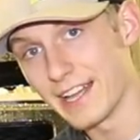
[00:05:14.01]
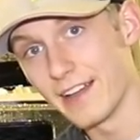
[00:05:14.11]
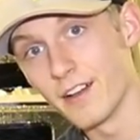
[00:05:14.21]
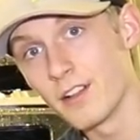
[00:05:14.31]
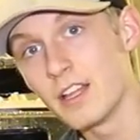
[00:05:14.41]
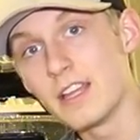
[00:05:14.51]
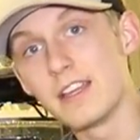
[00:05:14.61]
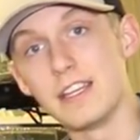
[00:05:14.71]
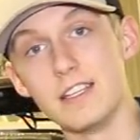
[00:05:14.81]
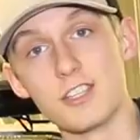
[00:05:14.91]
to hell
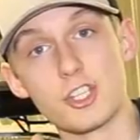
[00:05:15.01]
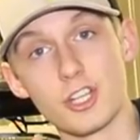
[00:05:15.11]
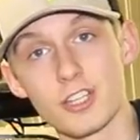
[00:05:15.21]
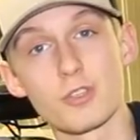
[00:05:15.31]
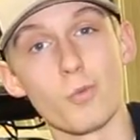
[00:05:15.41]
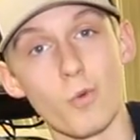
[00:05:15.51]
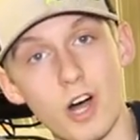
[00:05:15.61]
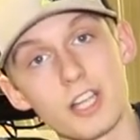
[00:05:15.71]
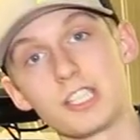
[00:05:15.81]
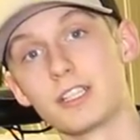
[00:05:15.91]
is just
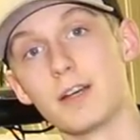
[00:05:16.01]
washing